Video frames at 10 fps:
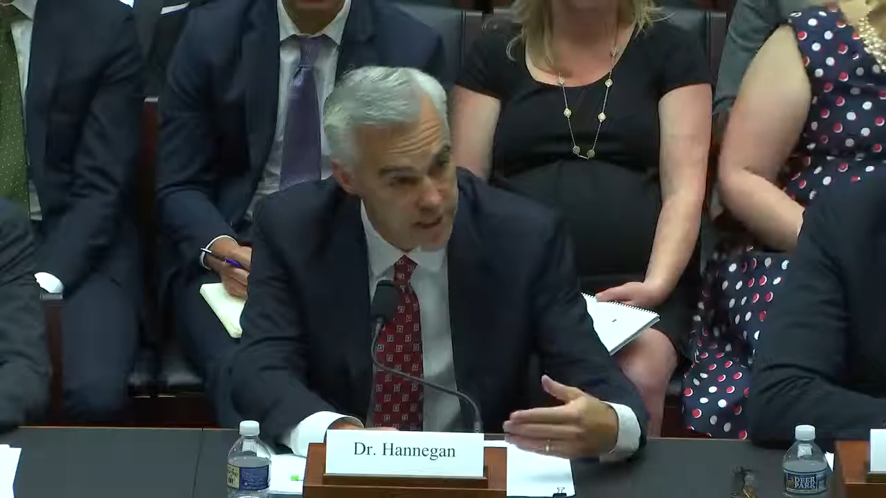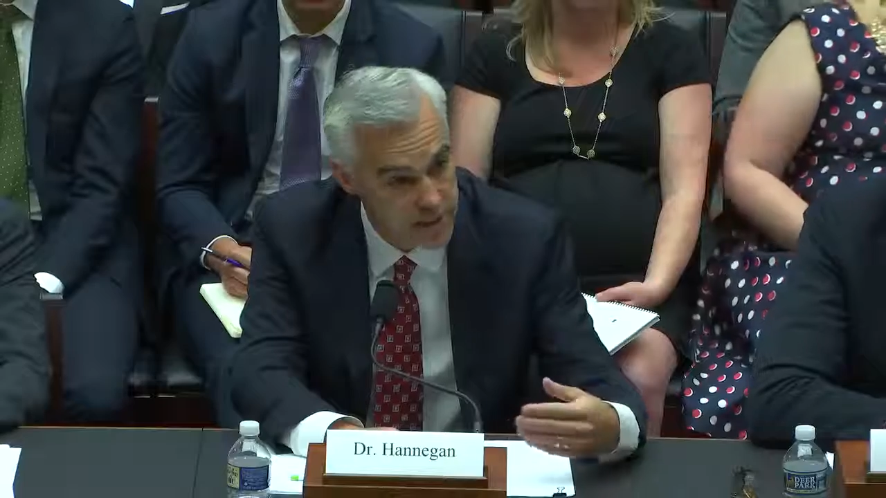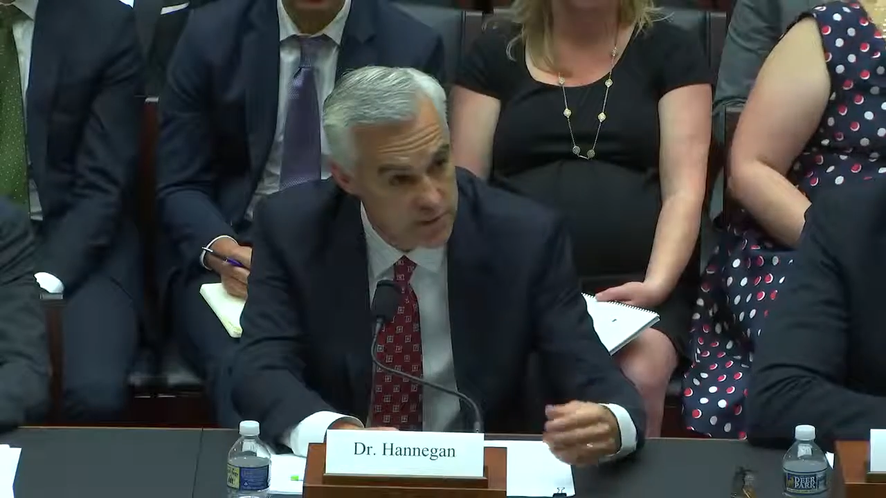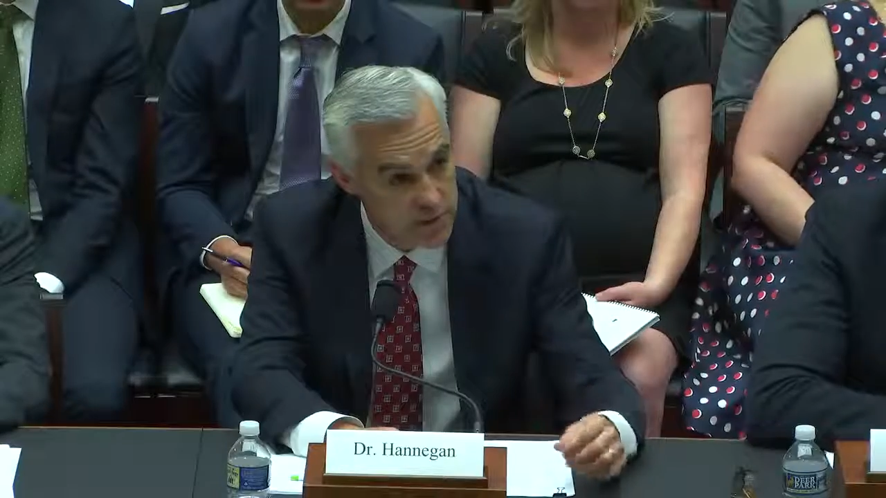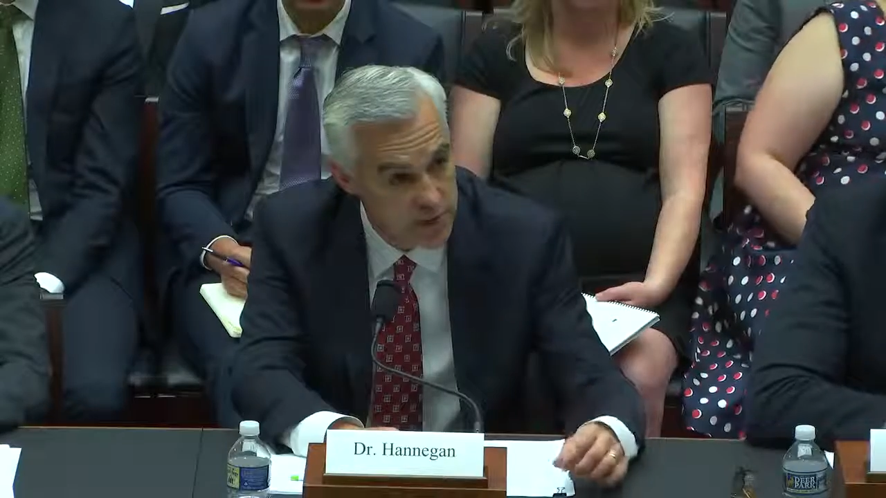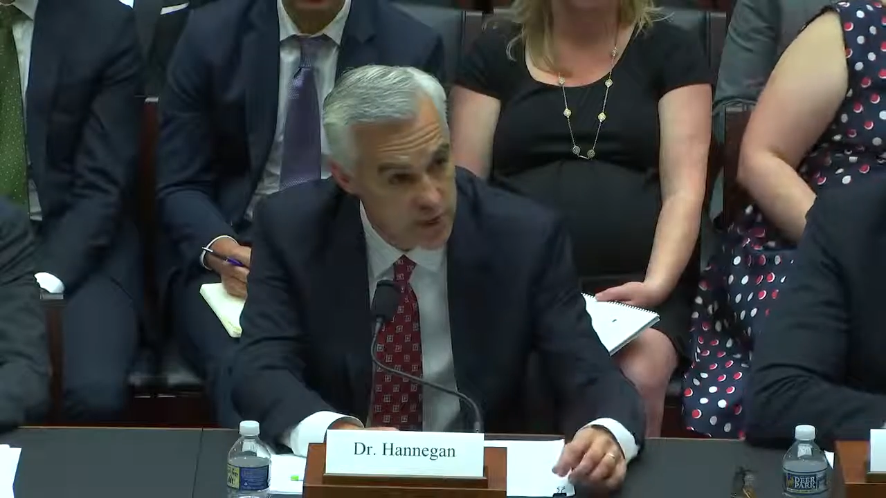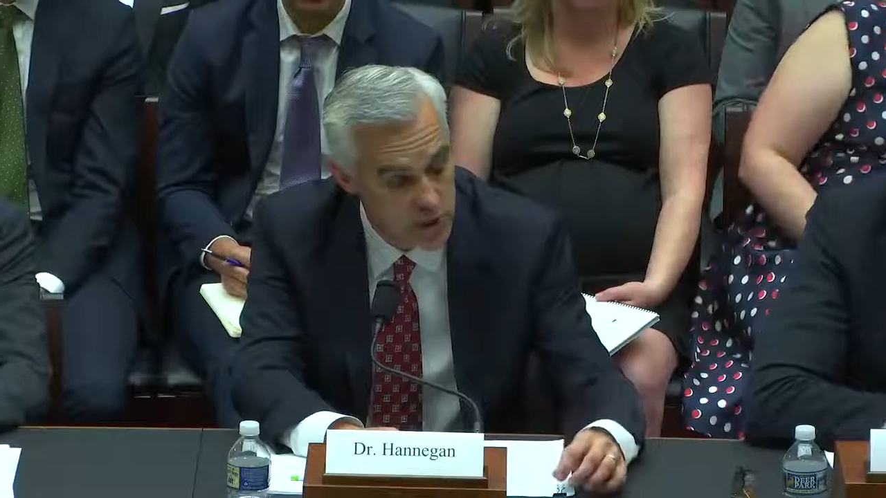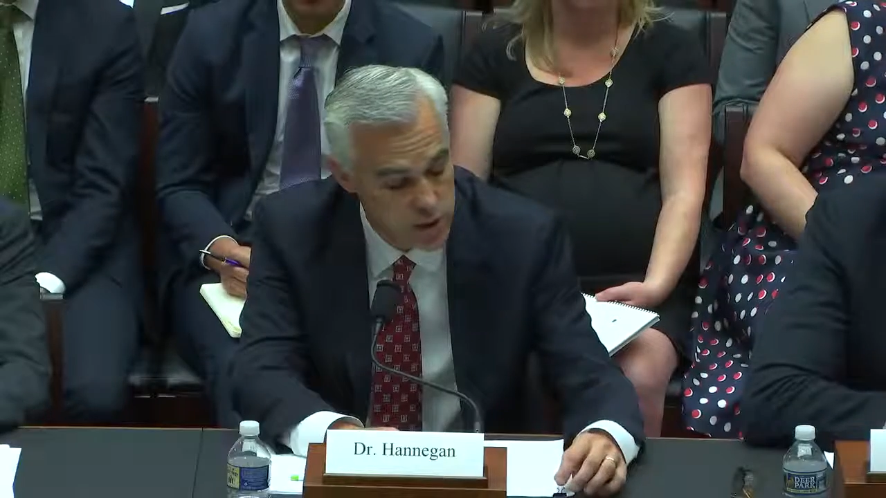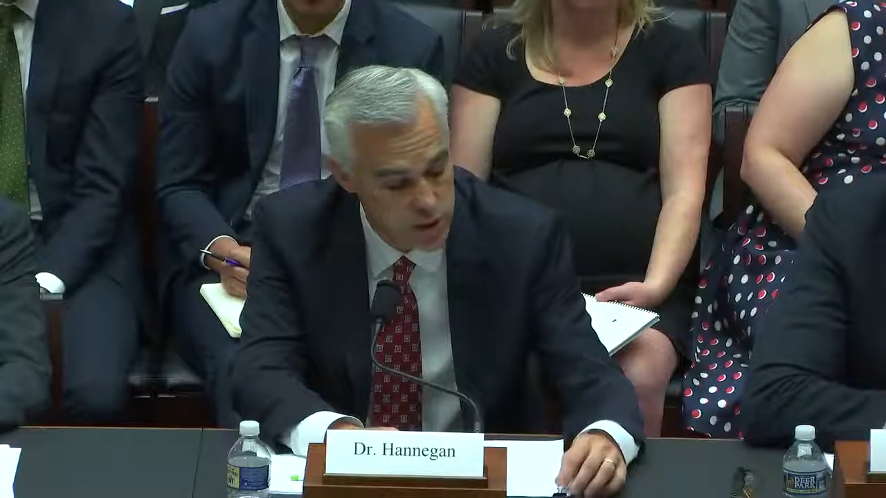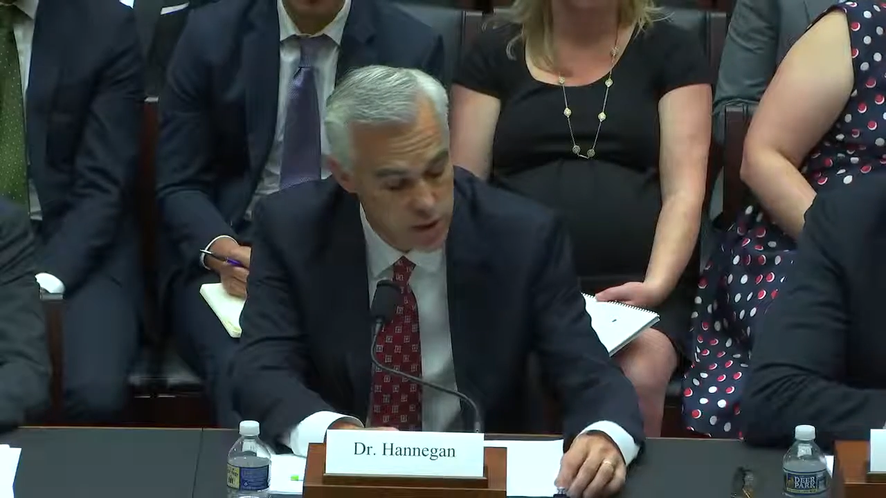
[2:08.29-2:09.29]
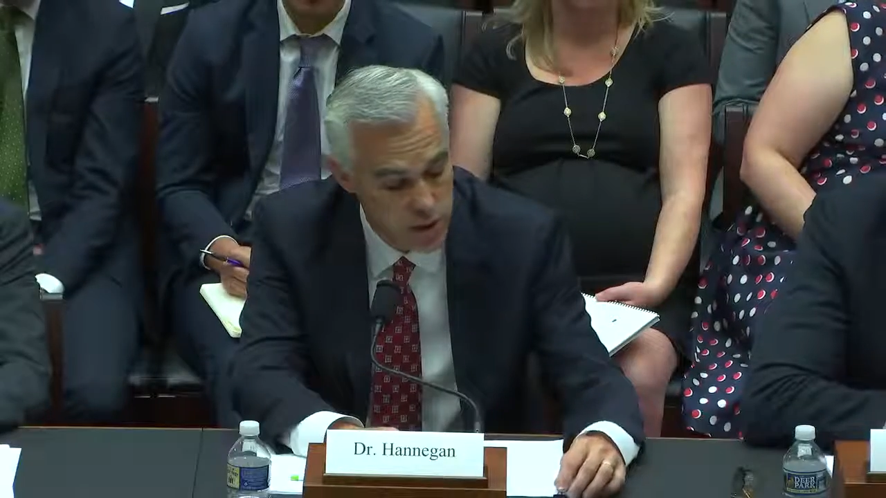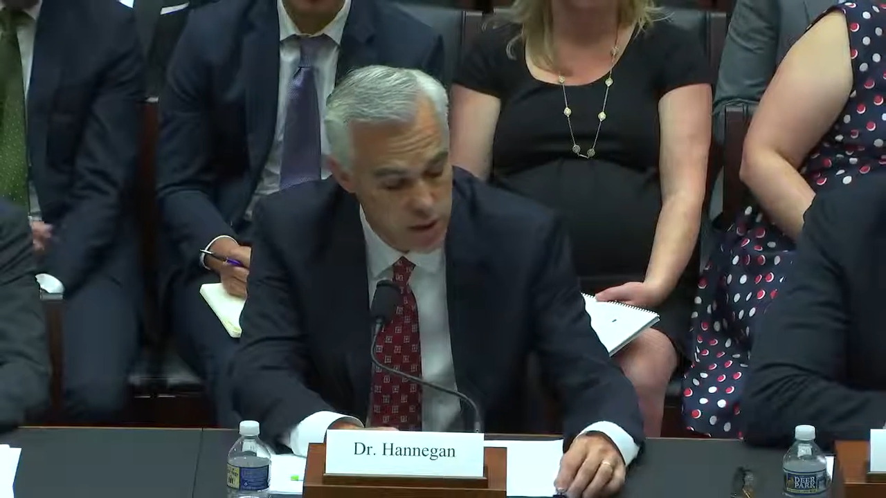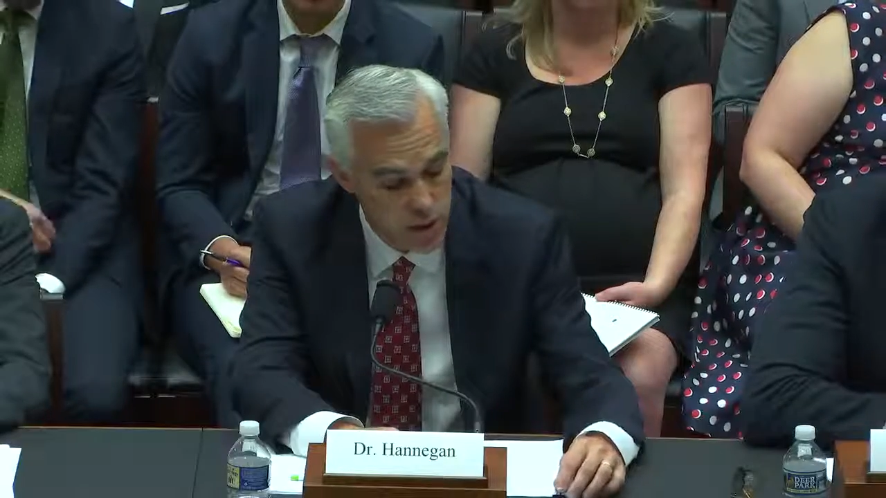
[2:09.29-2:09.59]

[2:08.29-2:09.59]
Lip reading: a pace of innovation